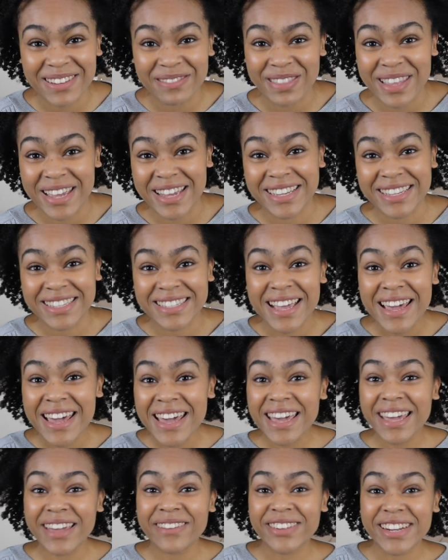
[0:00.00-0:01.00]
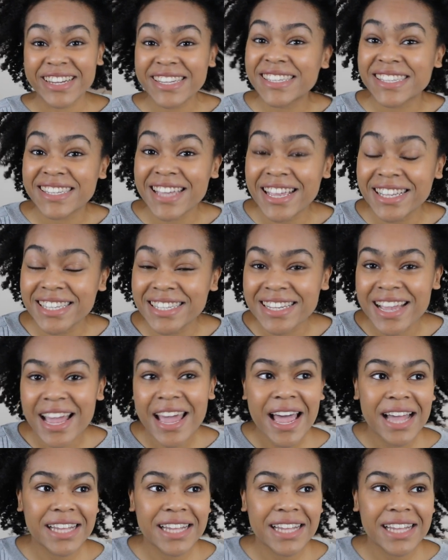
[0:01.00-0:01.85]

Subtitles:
of things even exist.